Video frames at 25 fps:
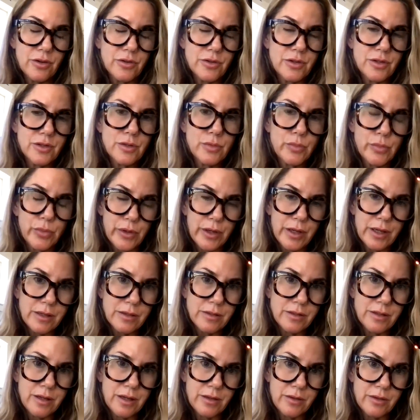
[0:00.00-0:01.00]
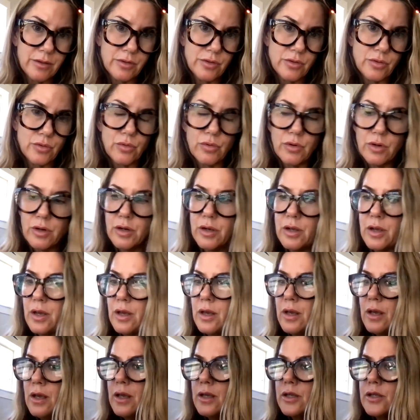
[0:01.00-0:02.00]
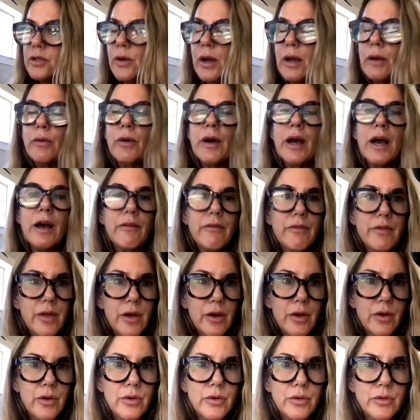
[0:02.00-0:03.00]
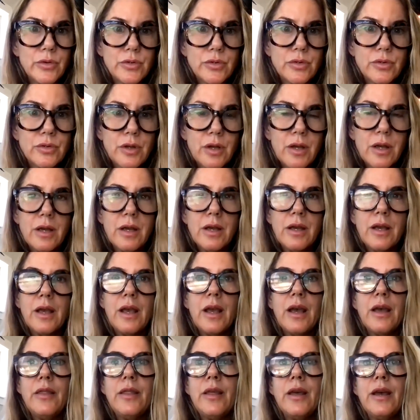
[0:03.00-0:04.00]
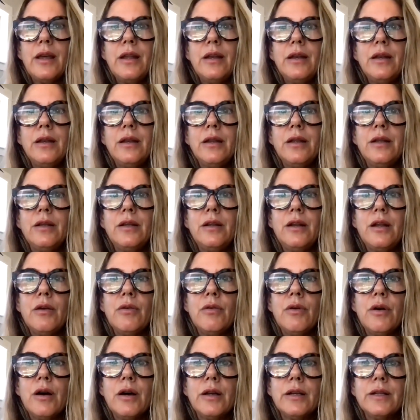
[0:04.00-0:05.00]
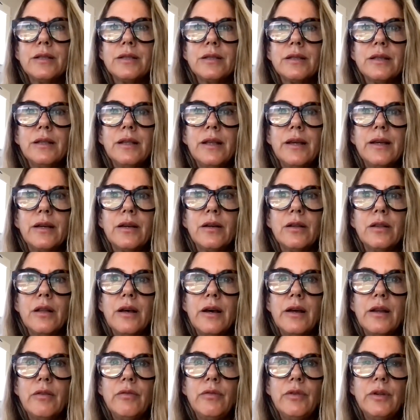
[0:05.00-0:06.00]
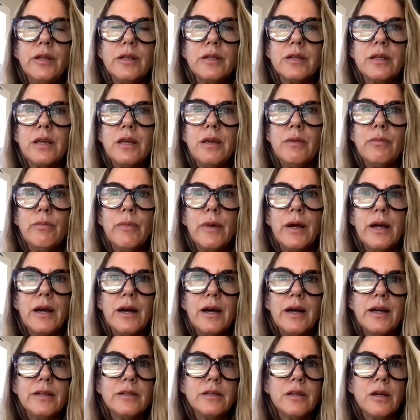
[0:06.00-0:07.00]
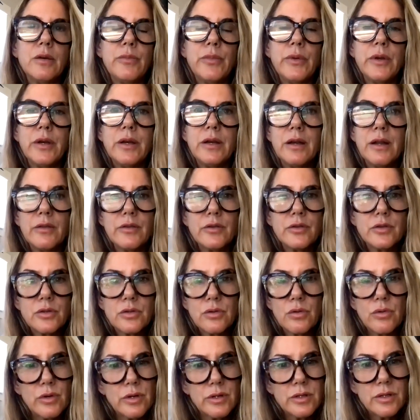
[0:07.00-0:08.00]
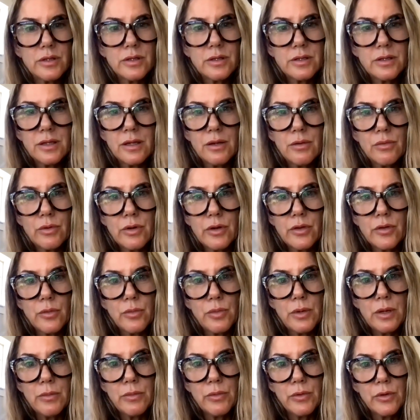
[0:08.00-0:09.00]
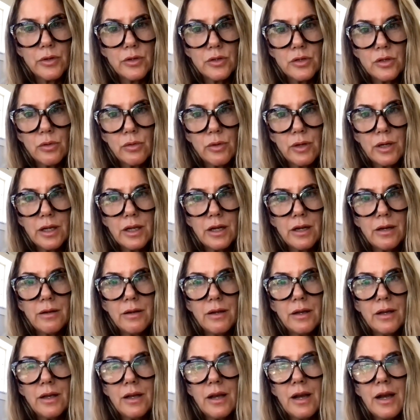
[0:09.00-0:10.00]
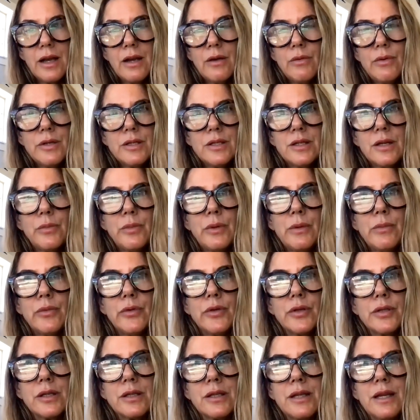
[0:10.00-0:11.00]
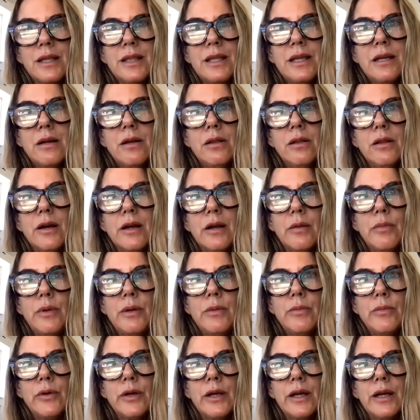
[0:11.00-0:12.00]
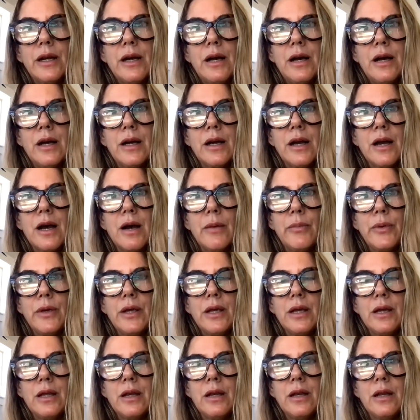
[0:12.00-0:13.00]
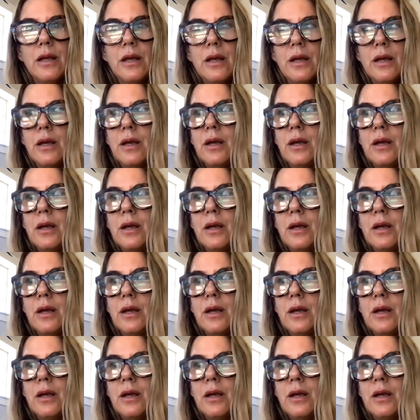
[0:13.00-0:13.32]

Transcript: your displays at the store. So I will have those. And then, honestly, like a lot of it is keeping my eyes open in other stores and seeing what other people are doing. And I always tell people this, because I think a lot of people get hung up in